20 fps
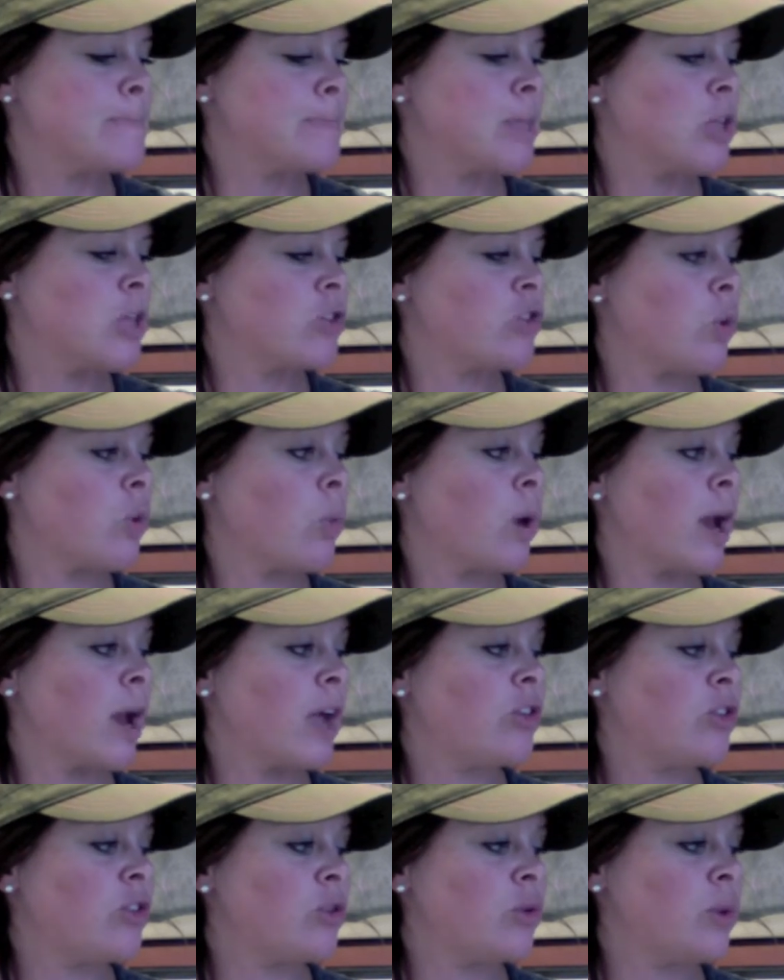So what
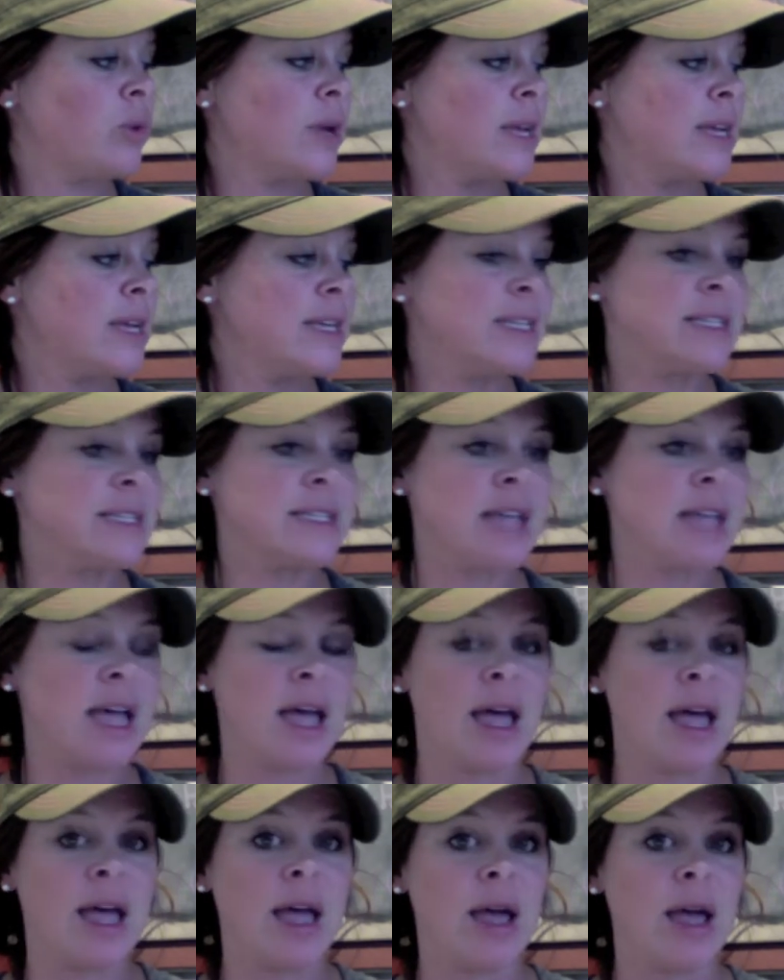I do is,
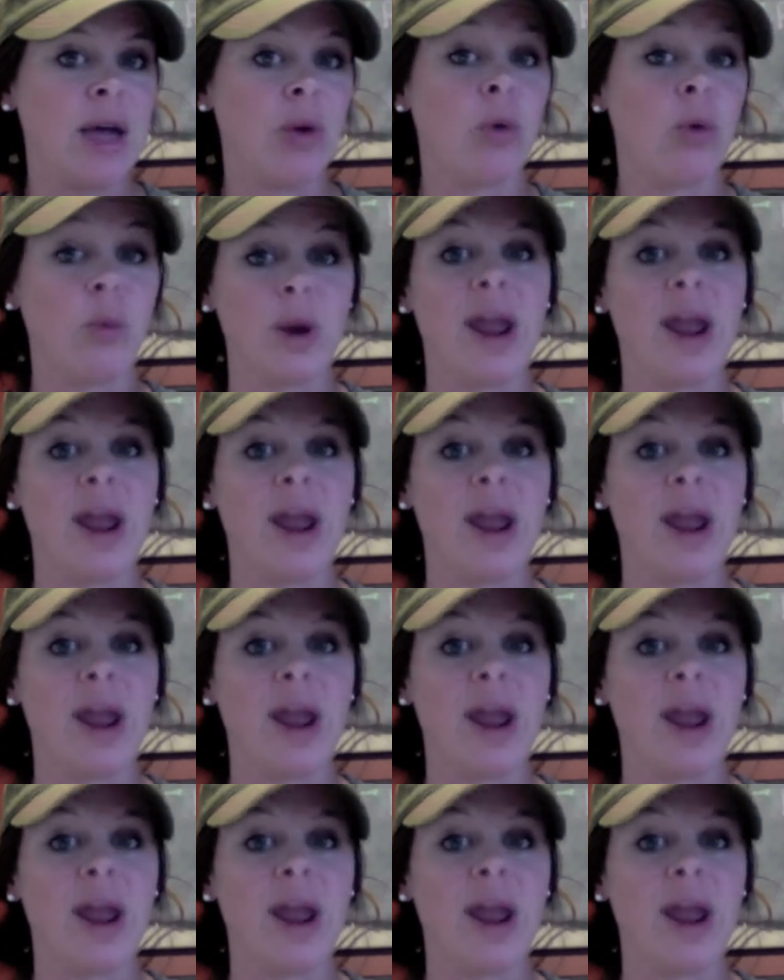or